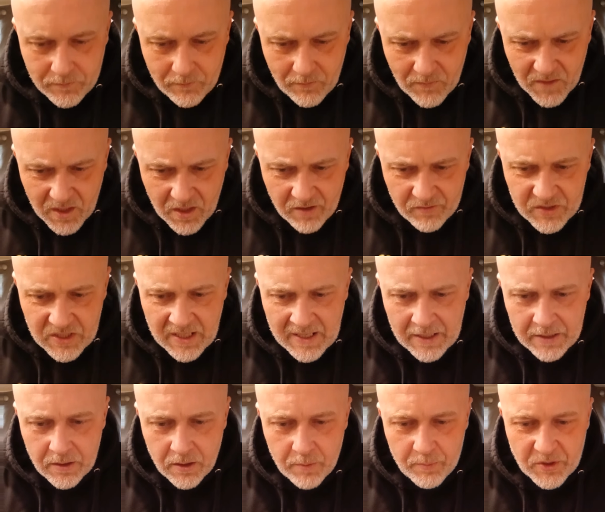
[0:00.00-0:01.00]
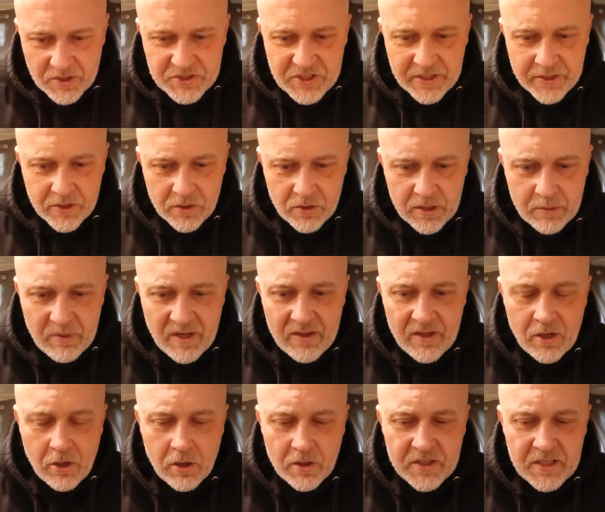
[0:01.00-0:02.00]
of God, particularly by the
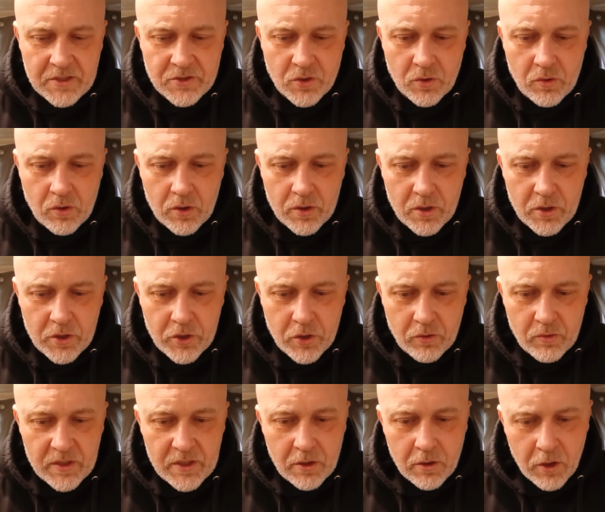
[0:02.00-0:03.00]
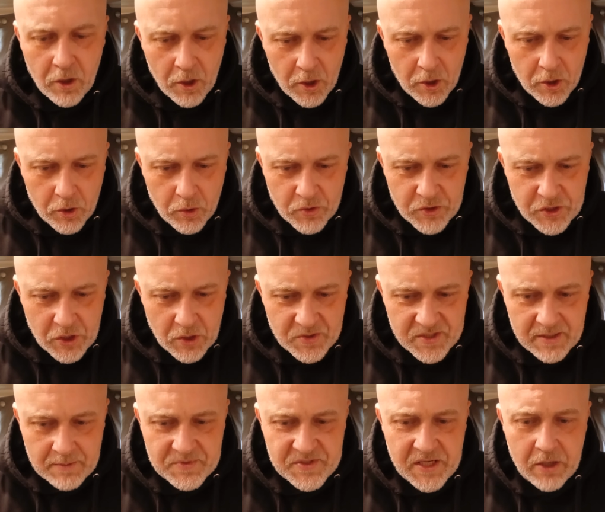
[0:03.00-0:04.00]
archangel Uriel, who shows
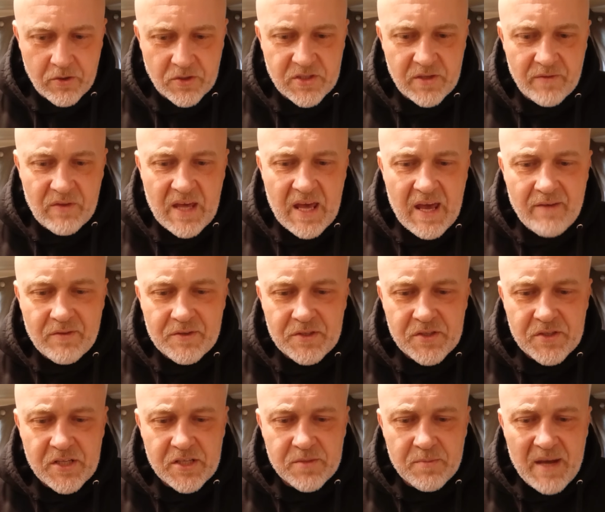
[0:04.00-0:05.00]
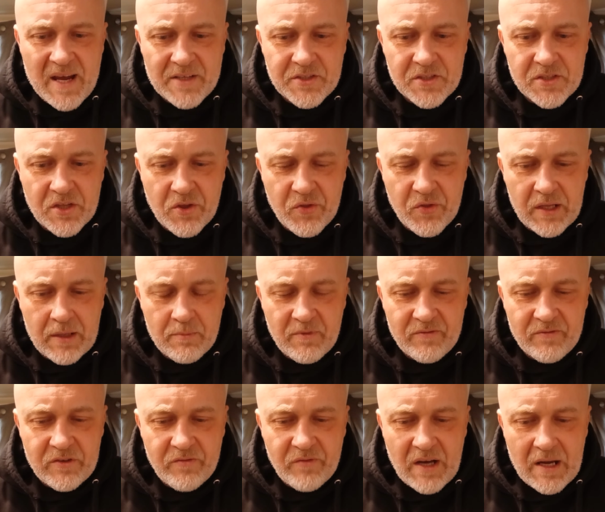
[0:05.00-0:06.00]
him secrets of the heavens. This matches the theme
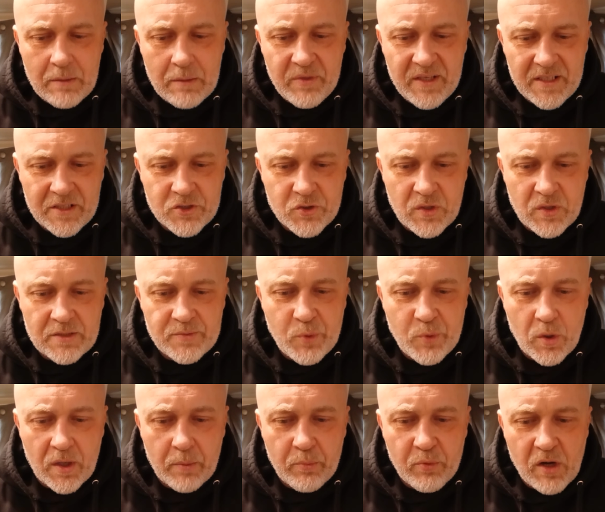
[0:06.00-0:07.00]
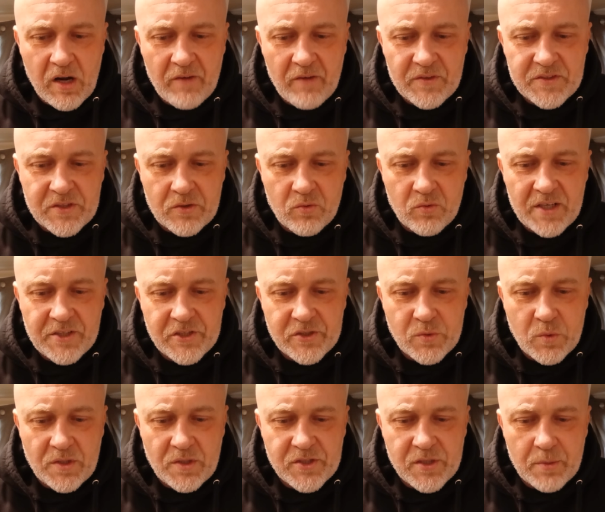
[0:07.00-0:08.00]
of divine beings transporting prophets and righteous
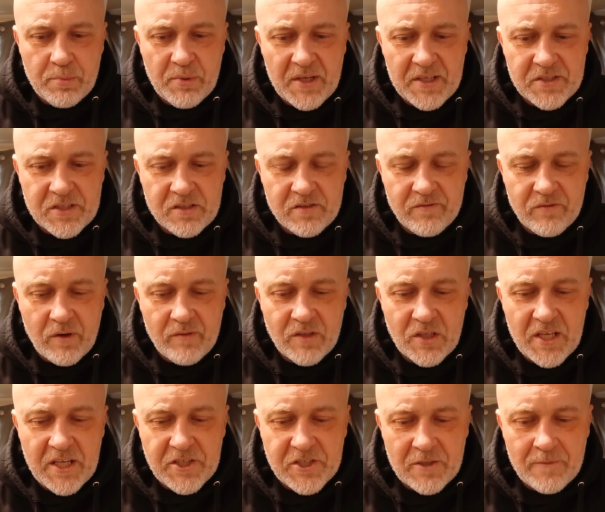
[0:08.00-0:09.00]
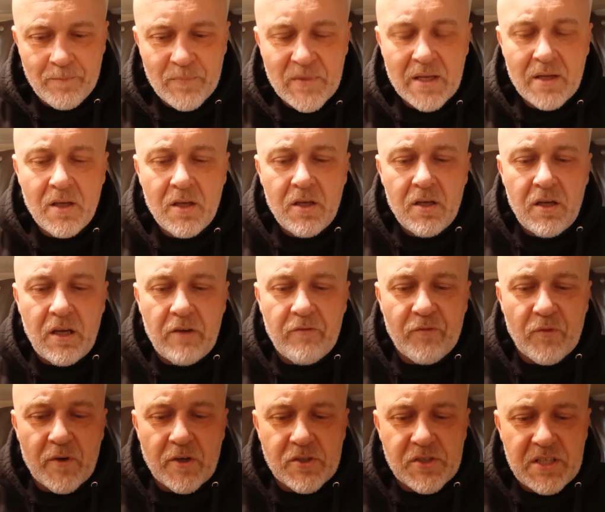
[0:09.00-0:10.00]
ones to places of revelation. In
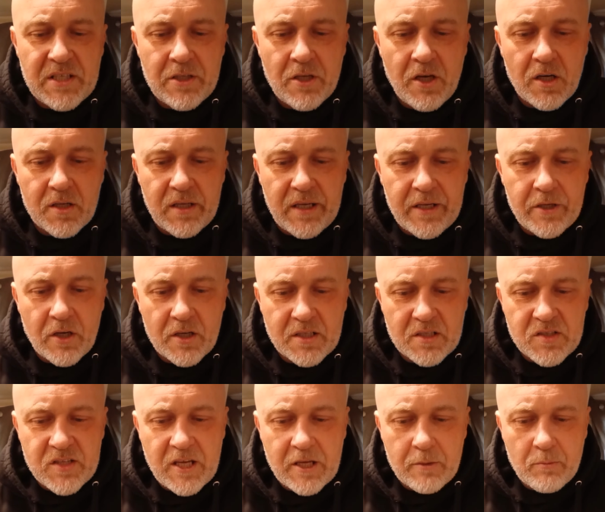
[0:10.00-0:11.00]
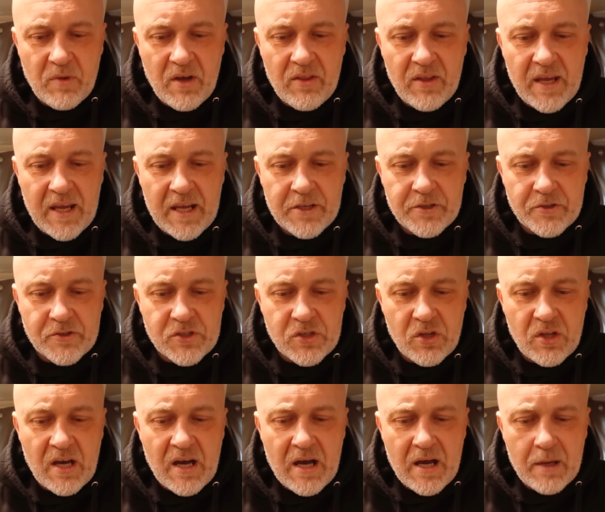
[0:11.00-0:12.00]
First Enoch, Enoch is taken by the angels to
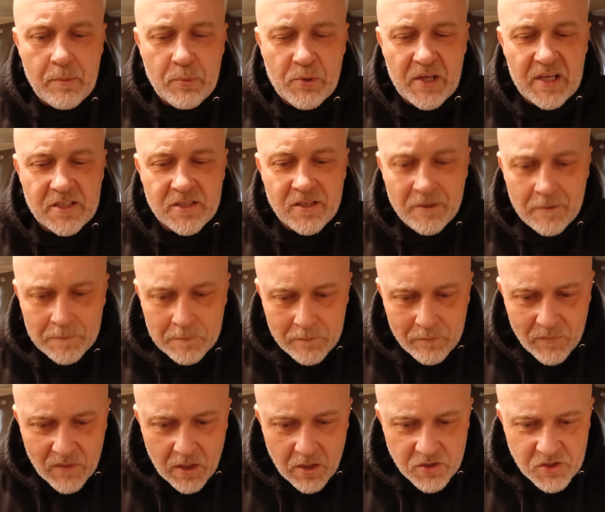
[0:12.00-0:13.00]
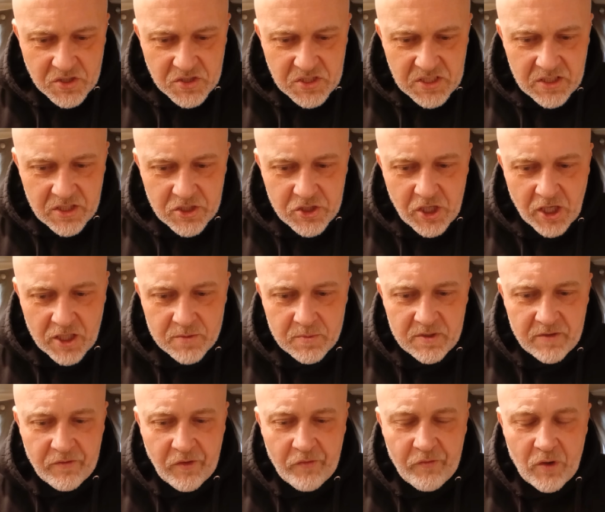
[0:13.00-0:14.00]
the high place to see the judgment
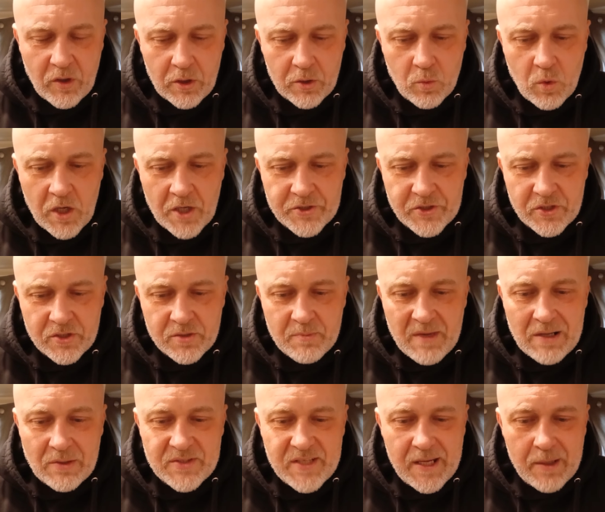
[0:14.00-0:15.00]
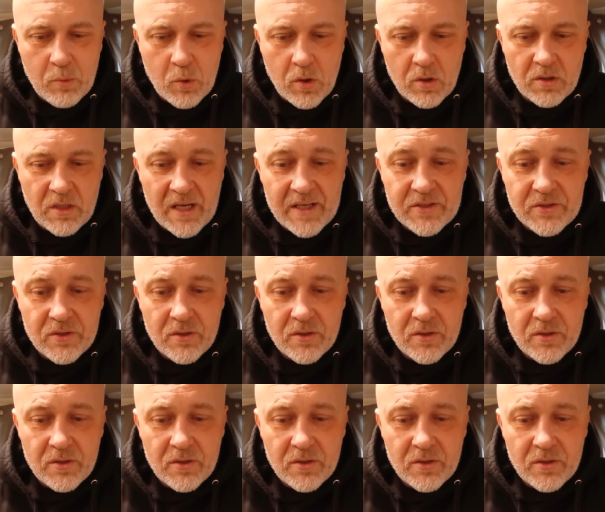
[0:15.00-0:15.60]
of the fallen watchers. Mount Tabor, like